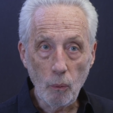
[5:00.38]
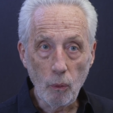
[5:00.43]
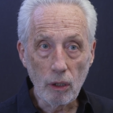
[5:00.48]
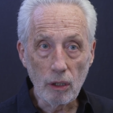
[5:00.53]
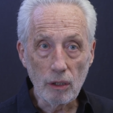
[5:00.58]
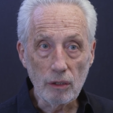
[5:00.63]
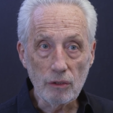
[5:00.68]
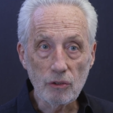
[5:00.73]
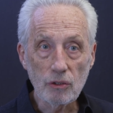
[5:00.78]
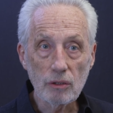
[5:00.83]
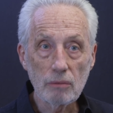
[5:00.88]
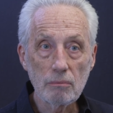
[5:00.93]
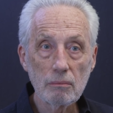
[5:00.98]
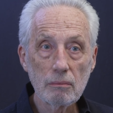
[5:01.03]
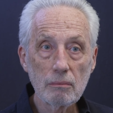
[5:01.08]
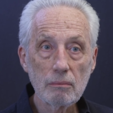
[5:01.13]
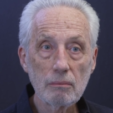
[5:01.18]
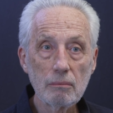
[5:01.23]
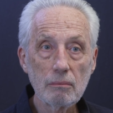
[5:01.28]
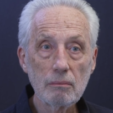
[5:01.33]
words,
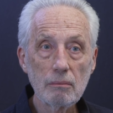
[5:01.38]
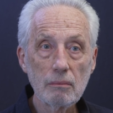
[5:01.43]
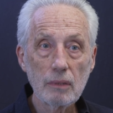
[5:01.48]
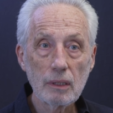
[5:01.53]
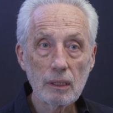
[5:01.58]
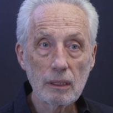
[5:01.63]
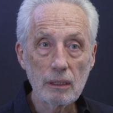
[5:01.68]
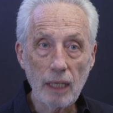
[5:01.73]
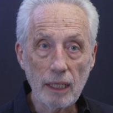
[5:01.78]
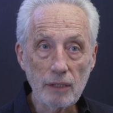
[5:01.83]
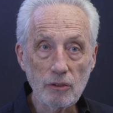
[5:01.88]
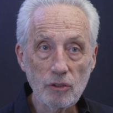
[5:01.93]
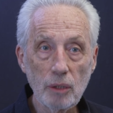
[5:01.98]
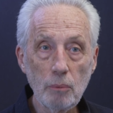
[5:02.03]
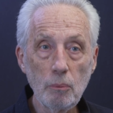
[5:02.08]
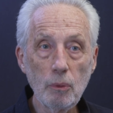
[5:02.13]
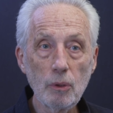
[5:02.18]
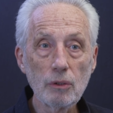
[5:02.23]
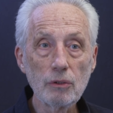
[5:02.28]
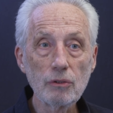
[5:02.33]
not
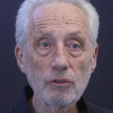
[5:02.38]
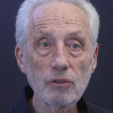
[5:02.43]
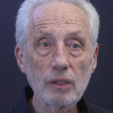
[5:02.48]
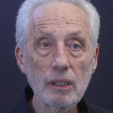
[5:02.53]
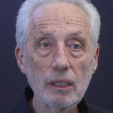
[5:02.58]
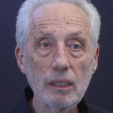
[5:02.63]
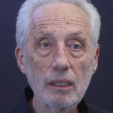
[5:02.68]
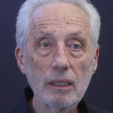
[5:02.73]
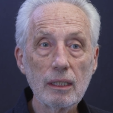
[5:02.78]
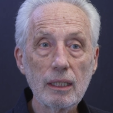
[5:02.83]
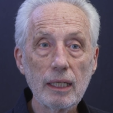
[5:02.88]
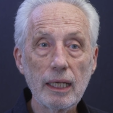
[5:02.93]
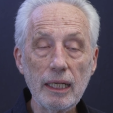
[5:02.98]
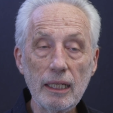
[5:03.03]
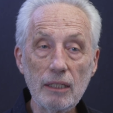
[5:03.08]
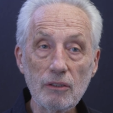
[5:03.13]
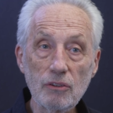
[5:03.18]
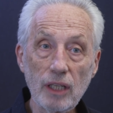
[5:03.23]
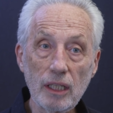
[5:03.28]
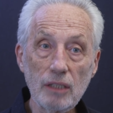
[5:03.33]
symbols, in
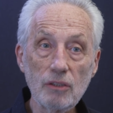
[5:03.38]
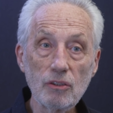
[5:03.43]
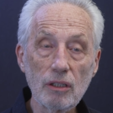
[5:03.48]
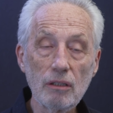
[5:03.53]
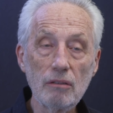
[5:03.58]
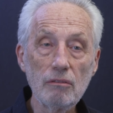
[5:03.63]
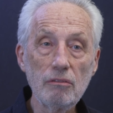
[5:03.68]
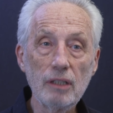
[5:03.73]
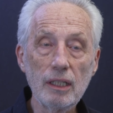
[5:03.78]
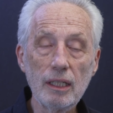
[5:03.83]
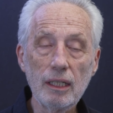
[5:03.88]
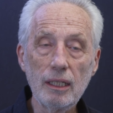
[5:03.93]
a sense of